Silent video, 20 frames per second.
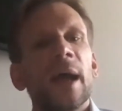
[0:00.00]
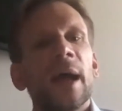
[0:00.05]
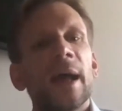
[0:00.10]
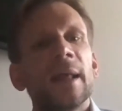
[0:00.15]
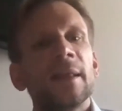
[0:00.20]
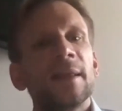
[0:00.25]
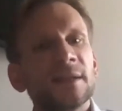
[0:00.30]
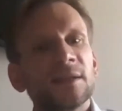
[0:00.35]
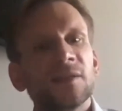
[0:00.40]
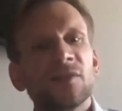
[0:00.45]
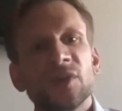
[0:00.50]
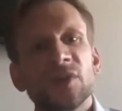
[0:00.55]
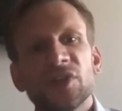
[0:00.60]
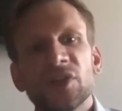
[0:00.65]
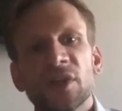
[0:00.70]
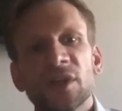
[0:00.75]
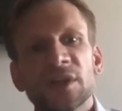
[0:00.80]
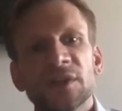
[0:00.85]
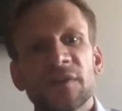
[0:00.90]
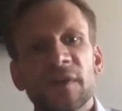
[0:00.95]
And this
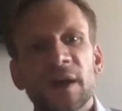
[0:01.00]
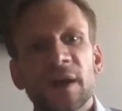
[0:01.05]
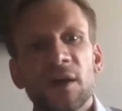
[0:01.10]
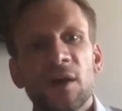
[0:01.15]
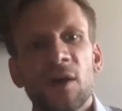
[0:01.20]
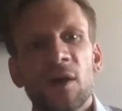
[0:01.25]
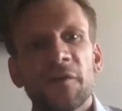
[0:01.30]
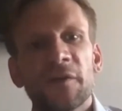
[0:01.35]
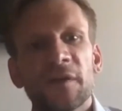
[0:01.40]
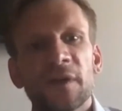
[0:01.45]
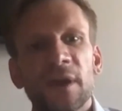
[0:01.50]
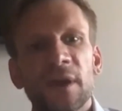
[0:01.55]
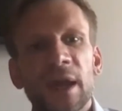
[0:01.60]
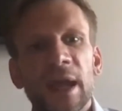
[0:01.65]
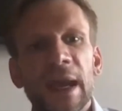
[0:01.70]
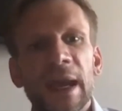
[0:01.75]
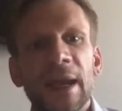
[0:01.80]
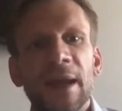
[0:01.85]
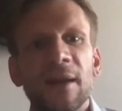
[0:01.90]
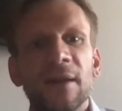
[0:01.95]
results very often
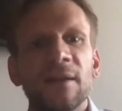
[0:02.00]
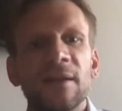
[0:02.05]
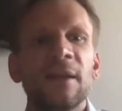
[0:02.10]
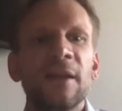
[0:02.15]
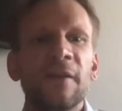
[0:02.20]
in